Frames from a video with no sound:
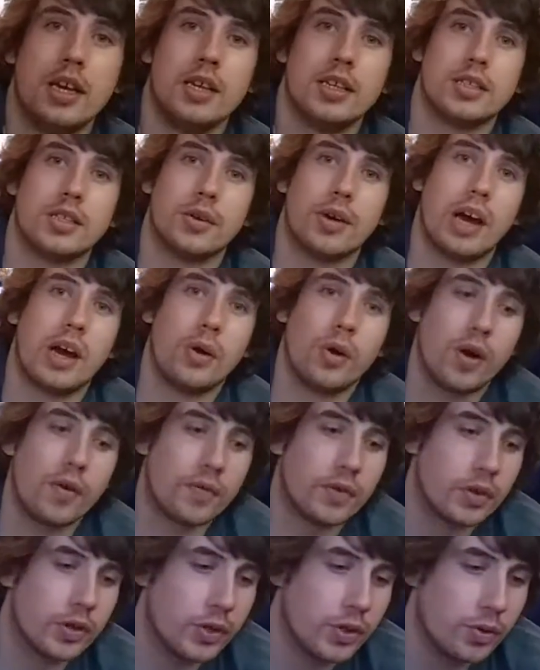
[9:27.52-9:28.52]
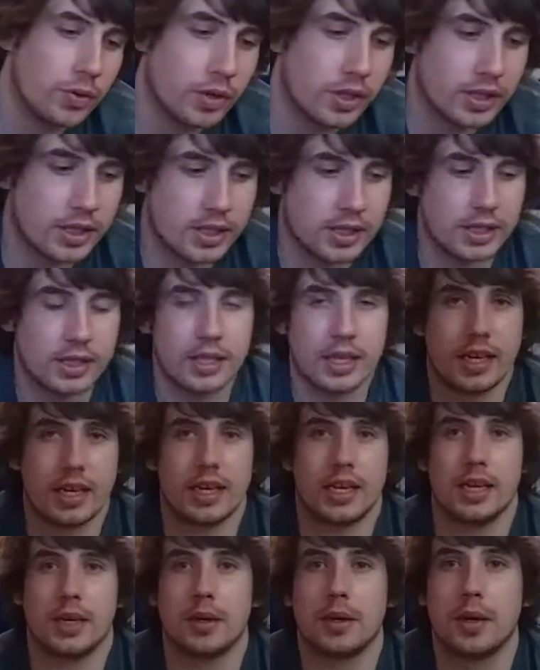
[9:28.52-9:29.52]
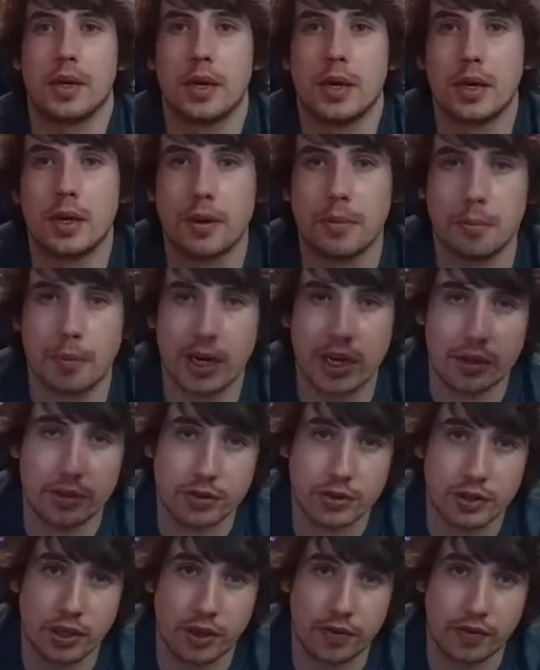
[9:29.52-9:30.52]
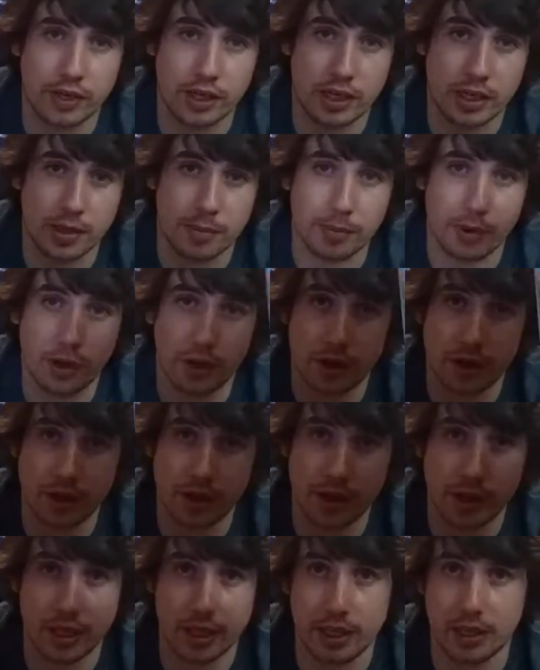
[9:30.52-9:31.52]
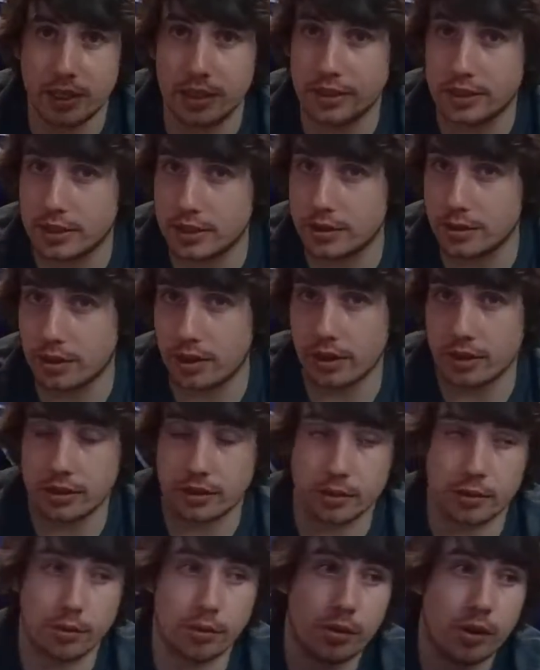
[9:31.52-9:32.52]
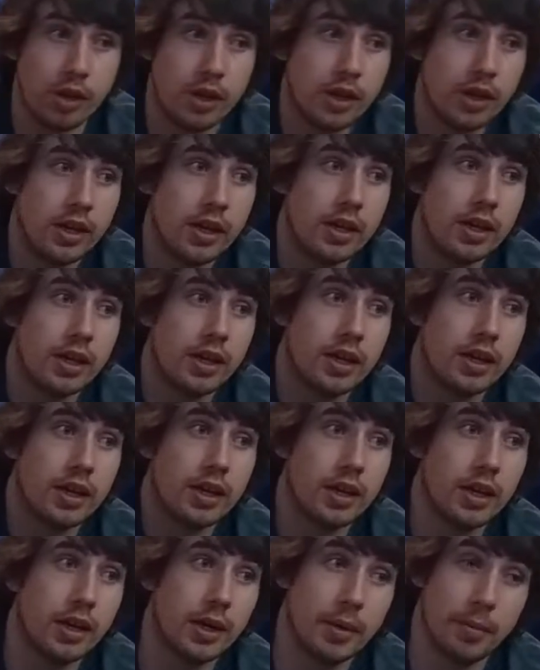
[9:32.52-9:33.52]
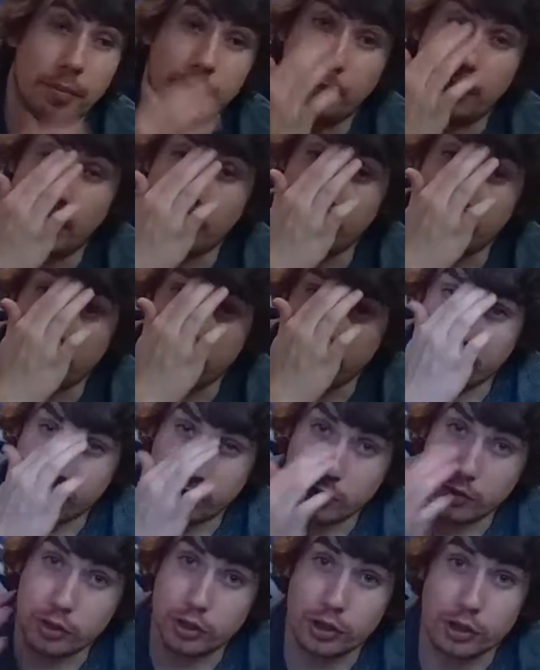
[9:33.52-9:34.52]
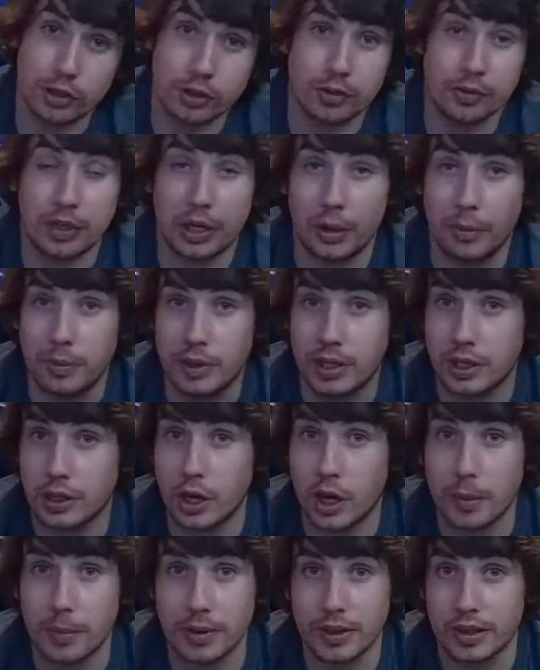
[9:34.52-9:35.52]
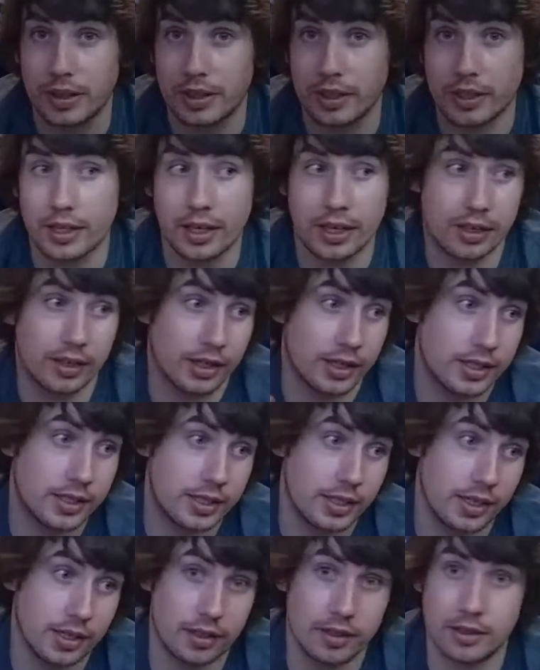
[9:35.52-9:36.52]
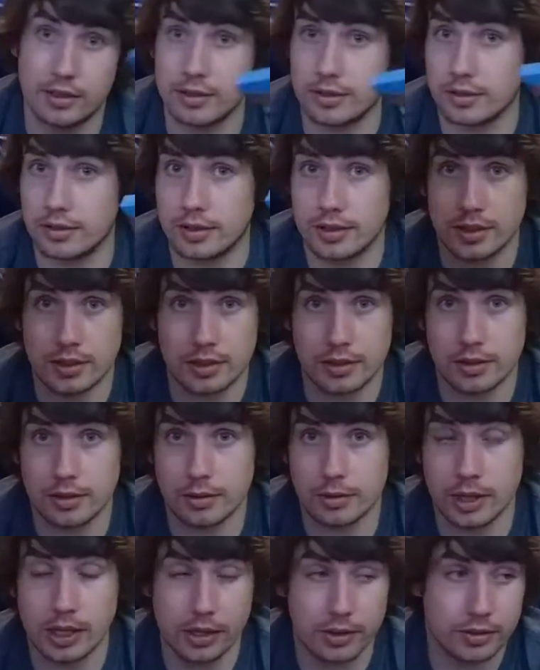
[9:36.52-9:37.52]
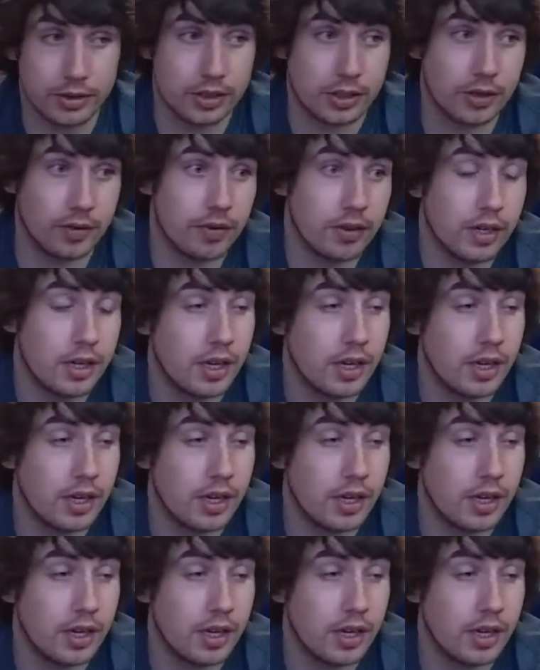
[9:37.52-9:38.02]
So how often are you gonna see a Microsoft game on a Nintendo console? Maybe in the future that'll be a common thing, kind of like Sega is on Nintendo now and stuff.